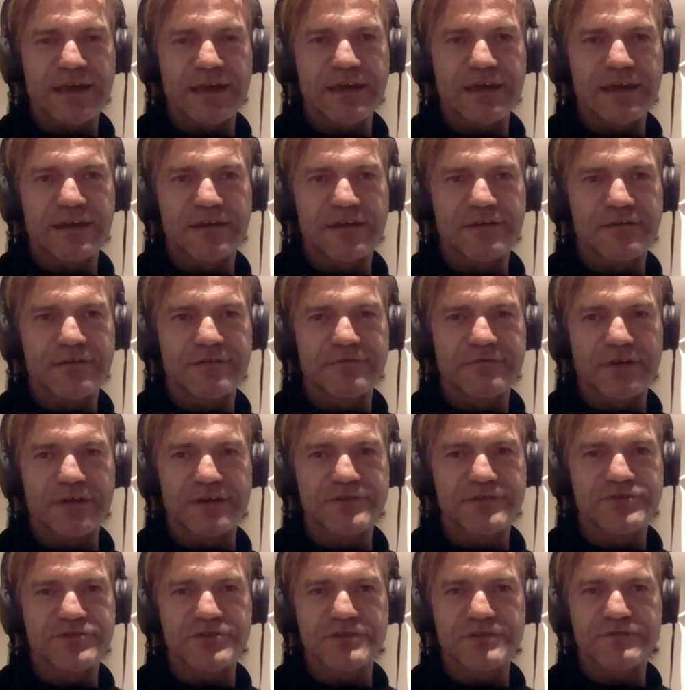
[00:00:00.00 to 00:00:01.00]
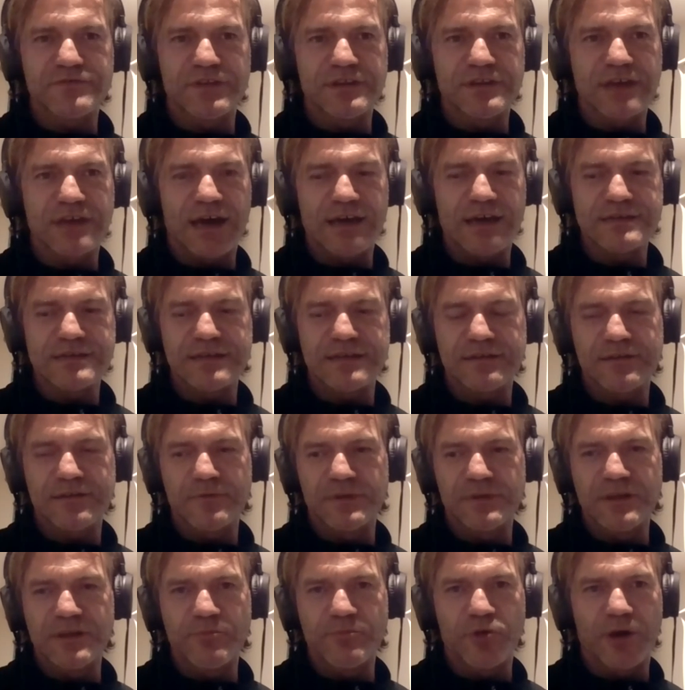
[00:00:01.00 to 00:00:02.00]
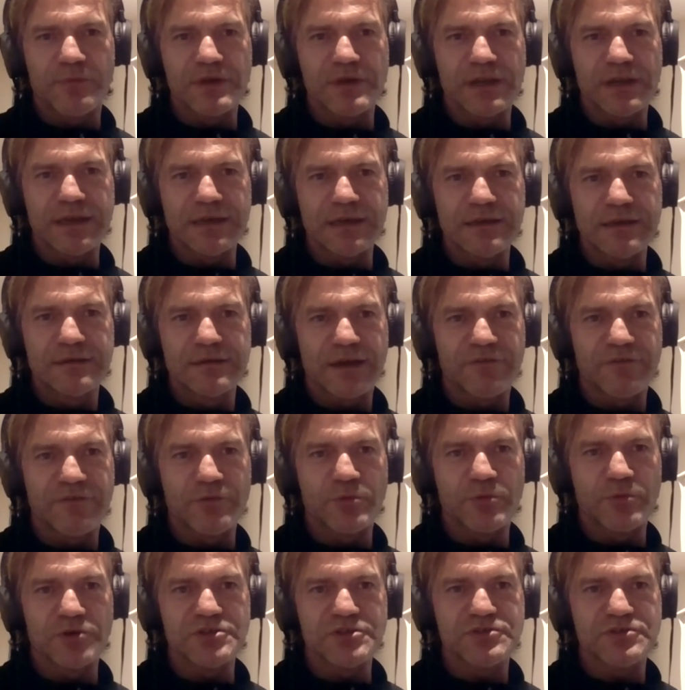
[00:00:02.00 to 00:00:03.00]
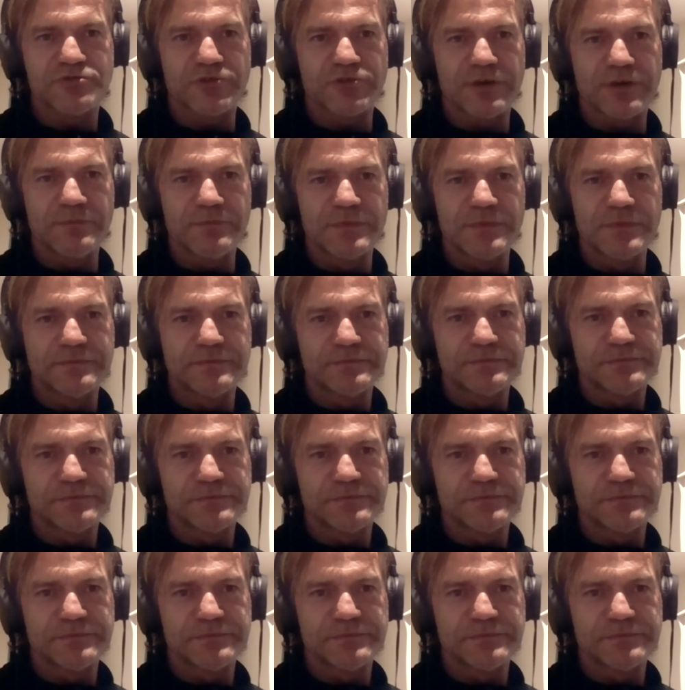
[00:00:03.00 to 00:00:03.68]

Like, and it's just fantastic to win the Premier League, everybody's dream.